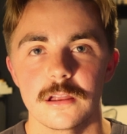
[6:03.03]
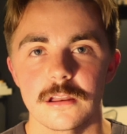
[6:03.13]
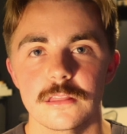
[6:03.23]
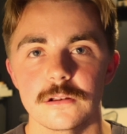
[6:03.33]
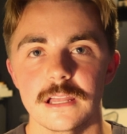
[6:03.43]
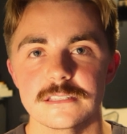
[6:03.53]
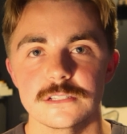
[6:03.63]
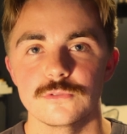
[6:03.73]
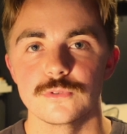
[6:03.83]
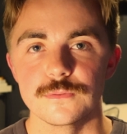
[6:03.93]
Another
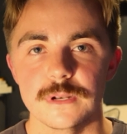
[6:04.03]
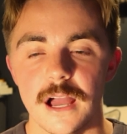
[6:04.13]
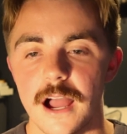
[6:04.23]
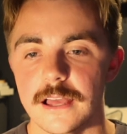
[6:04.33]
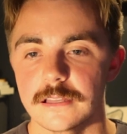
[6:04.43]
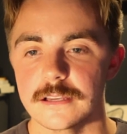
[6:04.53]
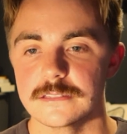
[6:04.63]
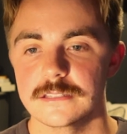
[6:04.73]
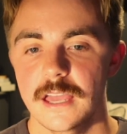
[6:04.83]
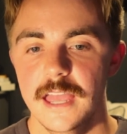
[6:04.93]
lesson Rubin
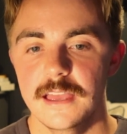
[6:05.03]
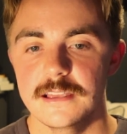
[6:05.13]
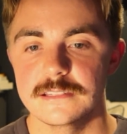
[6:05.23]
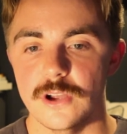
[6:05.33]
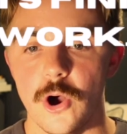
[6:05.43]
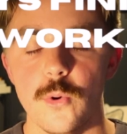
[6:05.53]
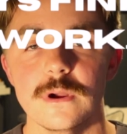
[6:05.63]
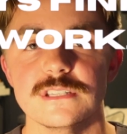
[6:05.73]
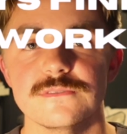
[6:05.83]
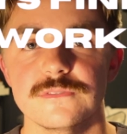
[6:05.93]
highlights is to
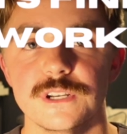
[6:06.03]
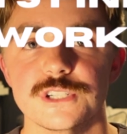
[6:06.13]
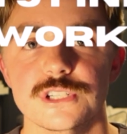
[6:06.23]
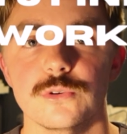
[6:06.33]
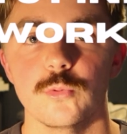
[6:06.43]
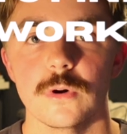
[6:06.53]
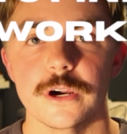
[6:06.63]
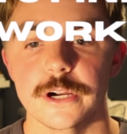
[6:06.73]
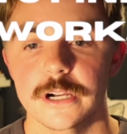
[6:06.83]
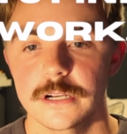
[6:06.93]
always finish the
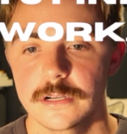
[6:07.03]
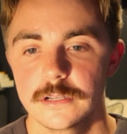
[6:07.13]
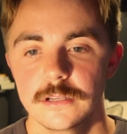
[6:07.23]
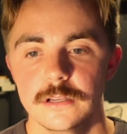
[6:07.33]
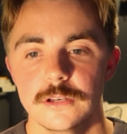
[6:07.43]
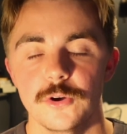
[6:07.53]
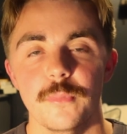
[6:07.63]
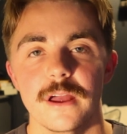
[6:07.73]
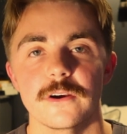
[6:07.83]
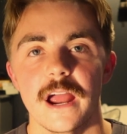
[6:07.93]
work, no
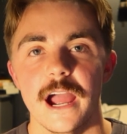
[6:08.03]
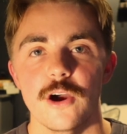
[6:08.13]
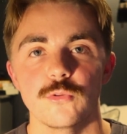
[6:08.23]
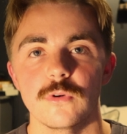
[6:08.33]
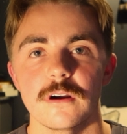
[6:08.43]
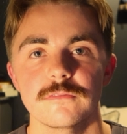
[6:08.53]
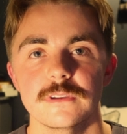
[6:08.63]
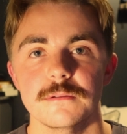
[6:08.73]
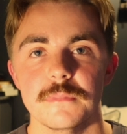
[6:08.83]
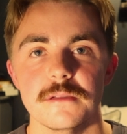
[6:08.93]
matter how rough
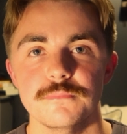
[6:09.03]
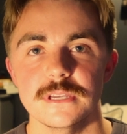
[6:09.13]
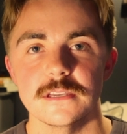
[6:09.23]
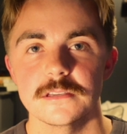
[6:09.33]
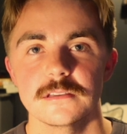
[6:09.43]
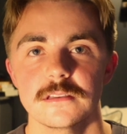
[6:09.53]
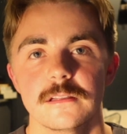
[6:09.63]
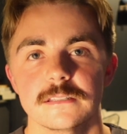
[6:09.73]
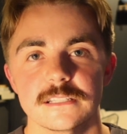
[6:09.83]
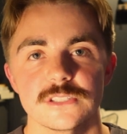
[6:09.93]
it may be.
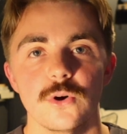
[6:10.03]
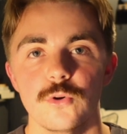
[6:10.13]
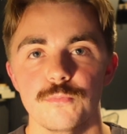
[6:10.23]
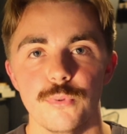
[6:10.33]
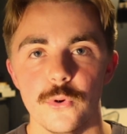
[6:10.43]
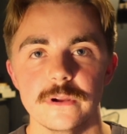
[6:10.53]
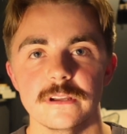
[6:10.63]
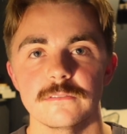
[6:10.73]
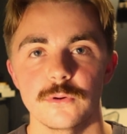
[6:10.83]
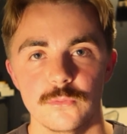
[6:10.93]
That's the whole point
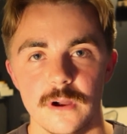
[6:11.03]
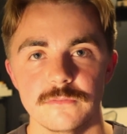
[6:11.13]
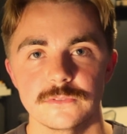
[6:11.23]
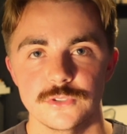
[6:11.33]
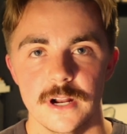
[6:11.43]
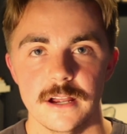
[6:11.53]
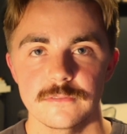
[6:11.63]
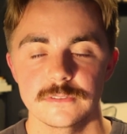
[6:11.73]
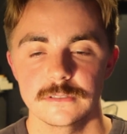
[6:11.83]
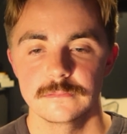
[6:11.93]
of a rough
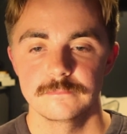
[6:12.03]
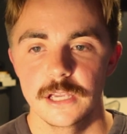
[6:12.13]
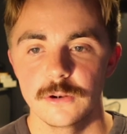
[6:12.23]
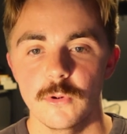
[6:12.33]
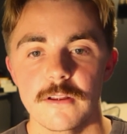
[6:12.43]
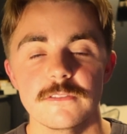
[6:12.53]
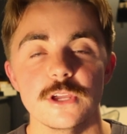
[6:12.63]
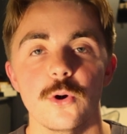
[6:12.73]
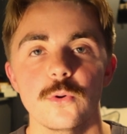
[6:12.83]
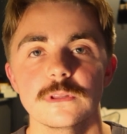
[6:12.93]
draft. In one of the
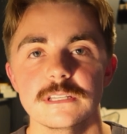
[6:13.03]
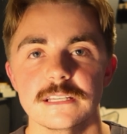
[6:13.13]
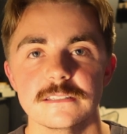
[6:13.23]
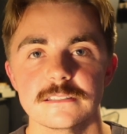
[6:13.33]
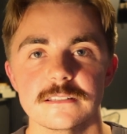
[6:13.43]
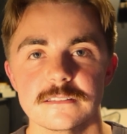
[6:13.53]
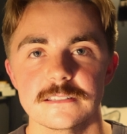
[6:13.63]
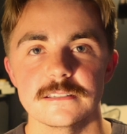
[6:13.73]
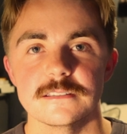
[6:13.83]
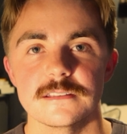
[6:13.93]
only
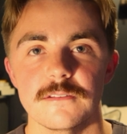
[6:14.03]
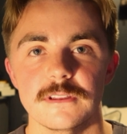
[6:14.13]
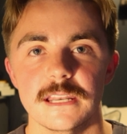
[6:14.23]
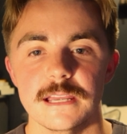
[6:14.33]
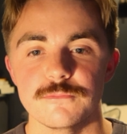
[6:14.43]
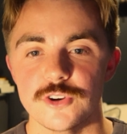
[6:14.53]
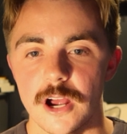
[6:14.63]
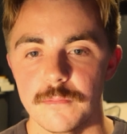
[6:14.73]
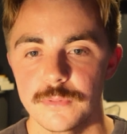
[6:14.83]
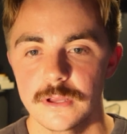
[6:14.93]
instances of a name
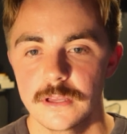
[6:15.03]
drop,